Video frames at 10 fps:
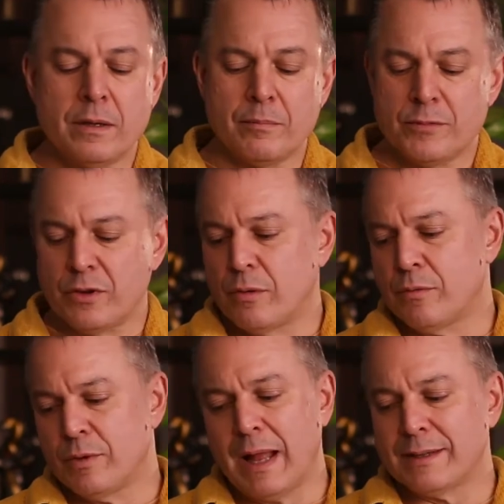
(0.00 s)
Yep. So
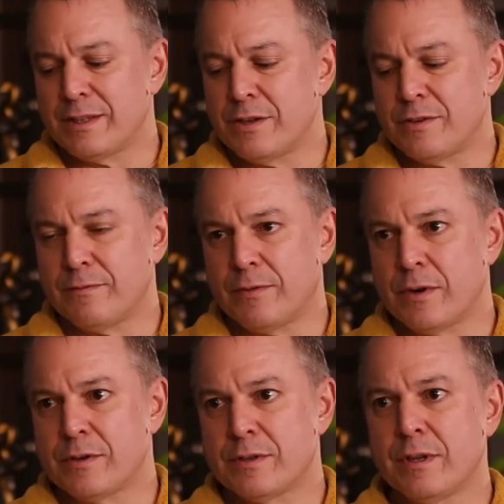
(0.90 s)
relaxation
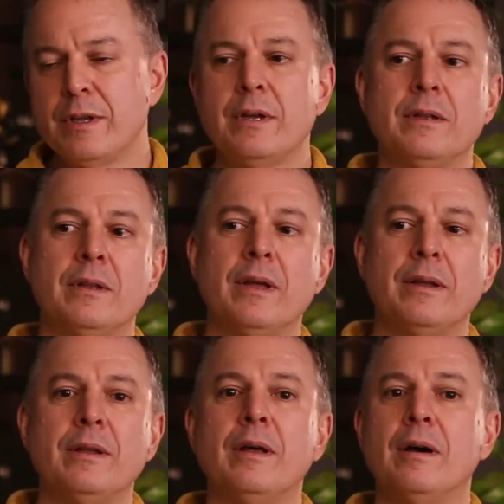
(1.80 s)
first,
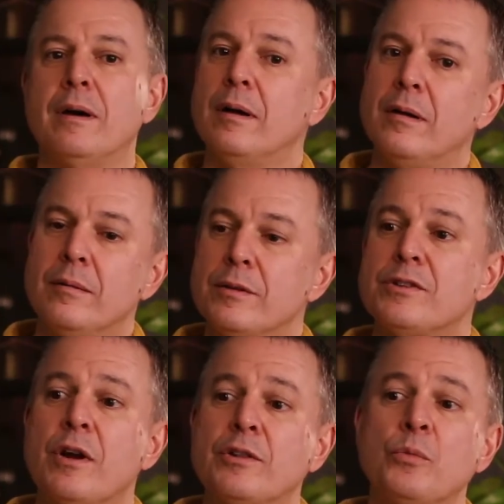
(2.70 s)
then
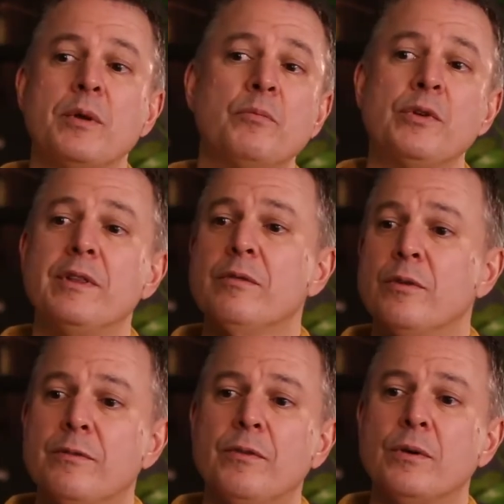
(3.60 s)
start the wind breathing
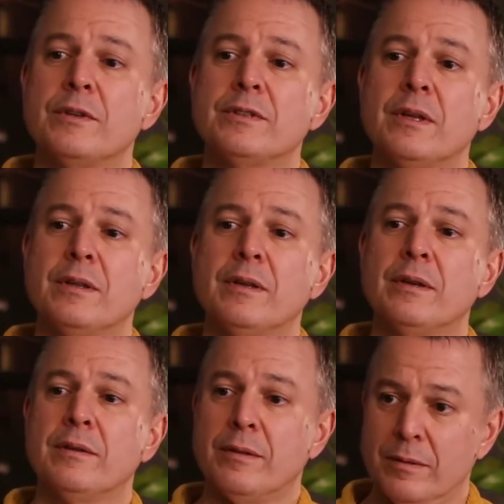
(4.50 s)
with focus on
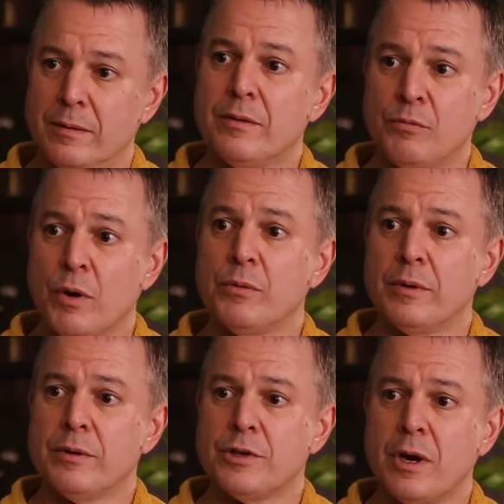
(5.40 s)
the throat
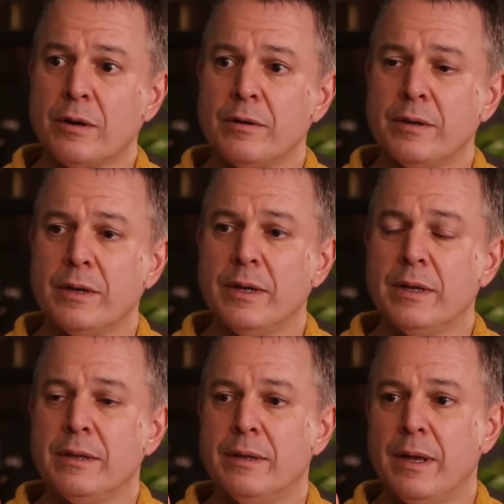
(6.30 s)
chakra.
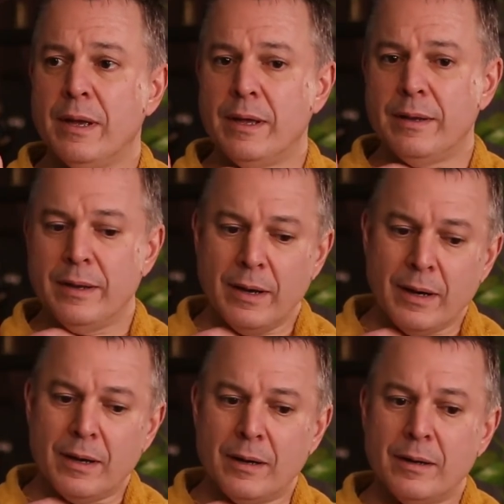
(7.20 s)
Then
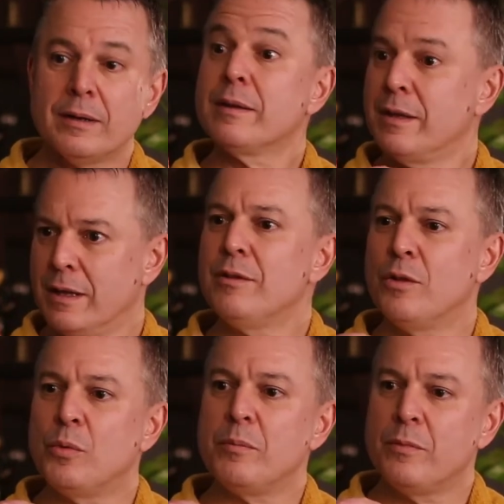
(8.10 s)

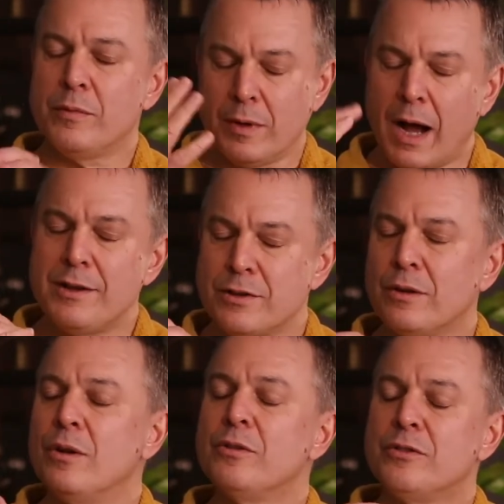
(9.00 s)
the eyes are
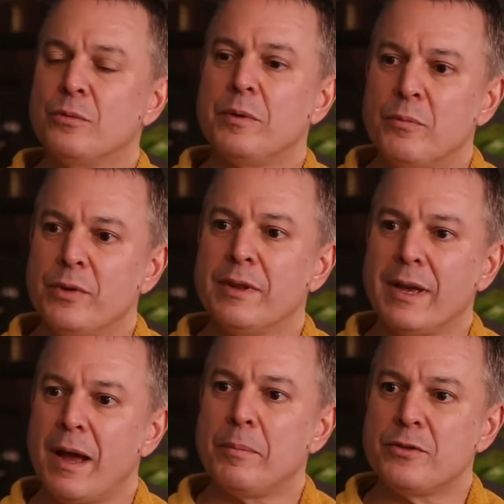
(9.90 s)
closed. The wind breathing
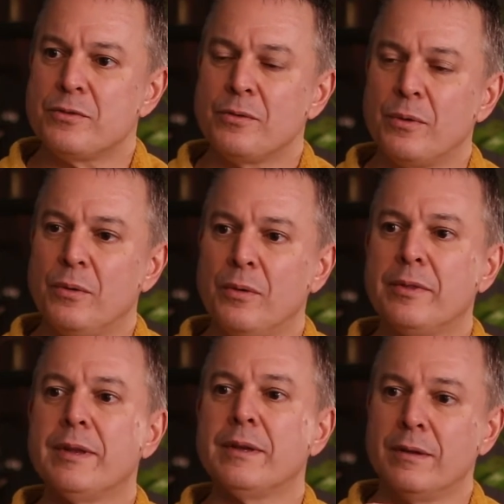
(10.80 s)
happens through the whole
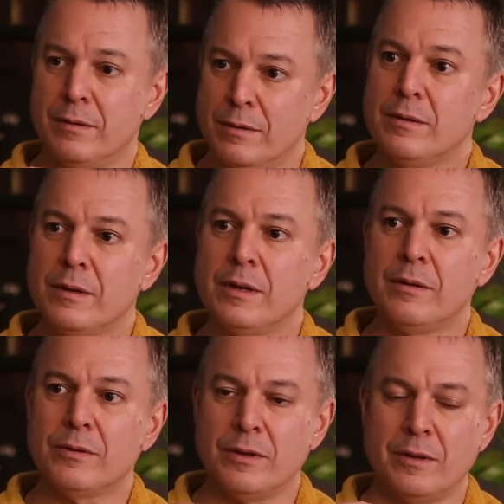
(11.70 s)
thing,
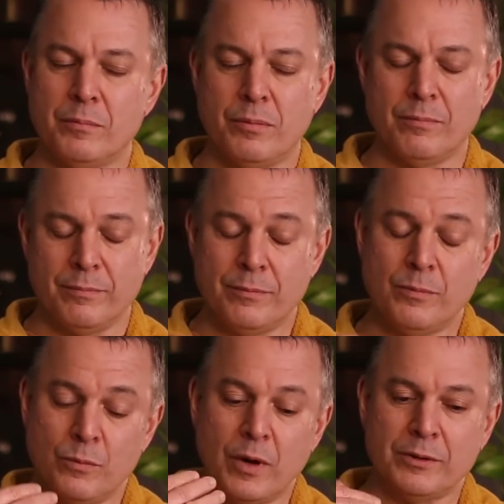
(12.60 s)
to
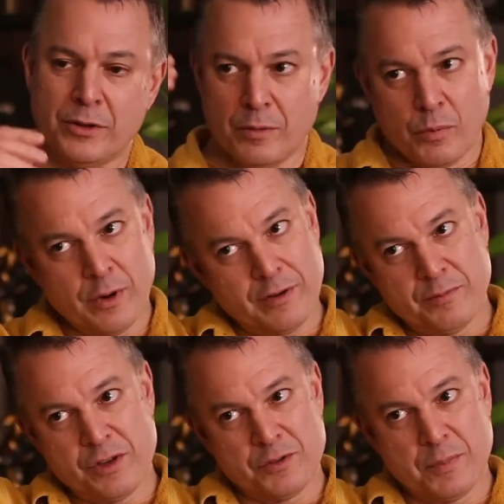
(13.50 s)
the point of
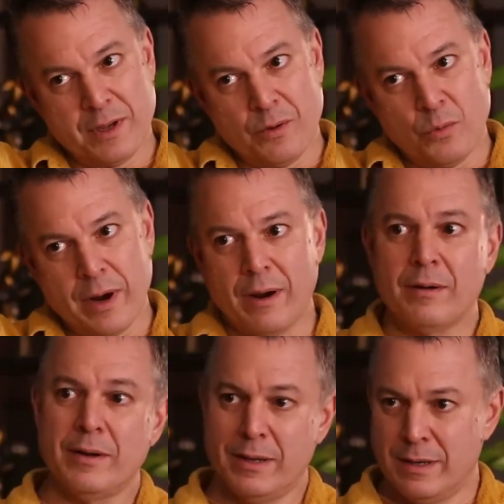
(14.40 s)
just being
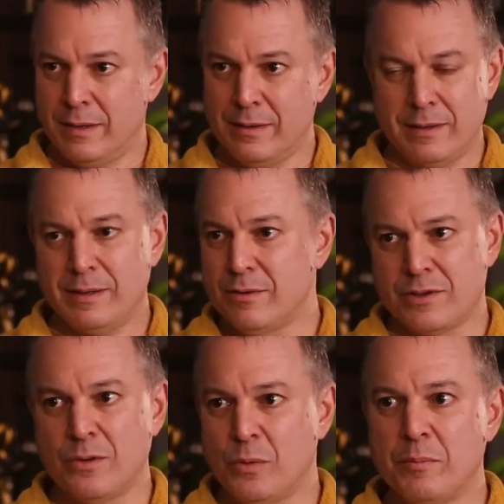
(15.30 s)
aware, and then
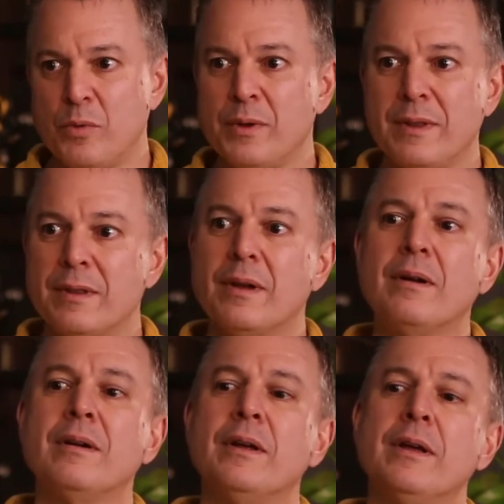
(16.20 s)
there's no wind breathing
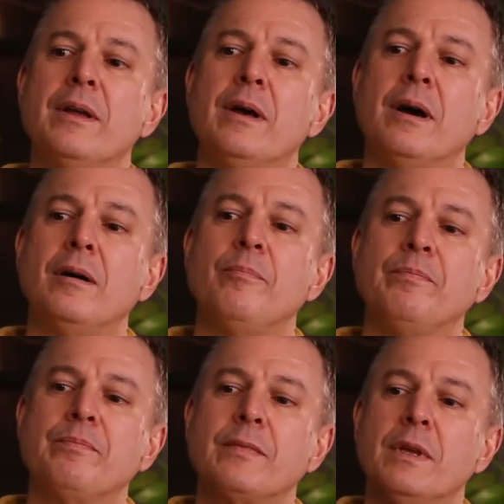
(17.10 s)
there.
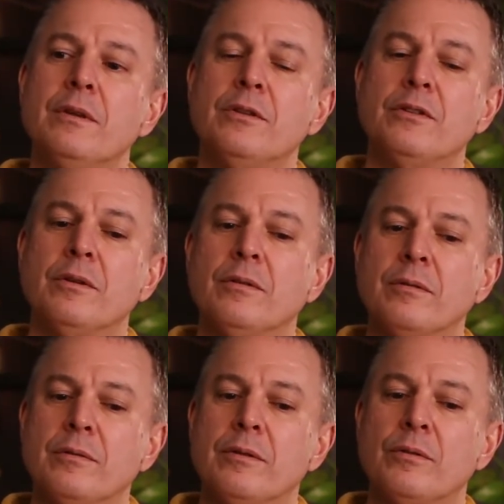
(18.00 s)

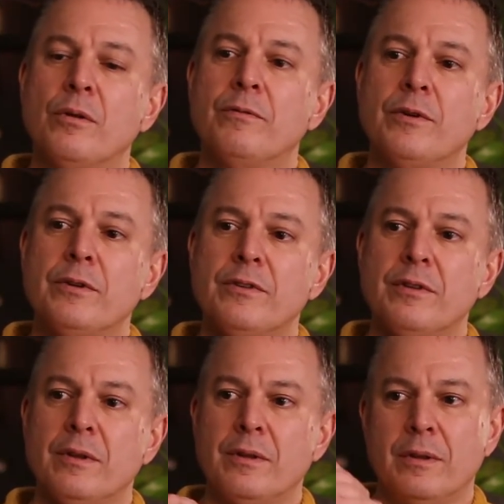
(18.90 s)
So throat
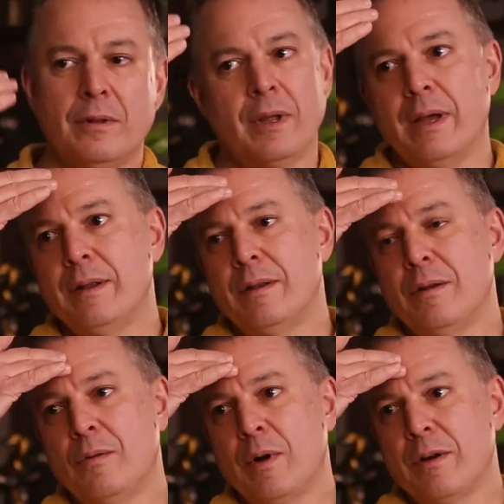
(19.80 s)
first, then
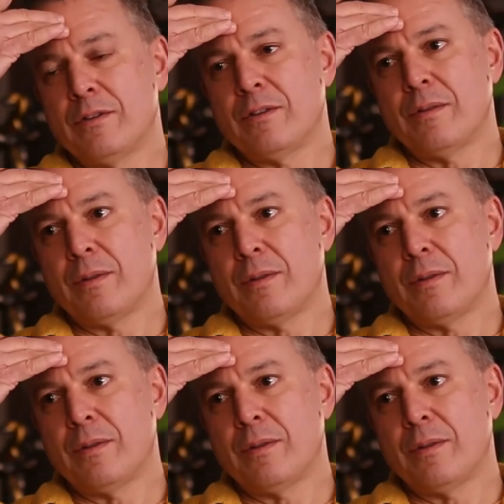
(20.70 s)
awareness of the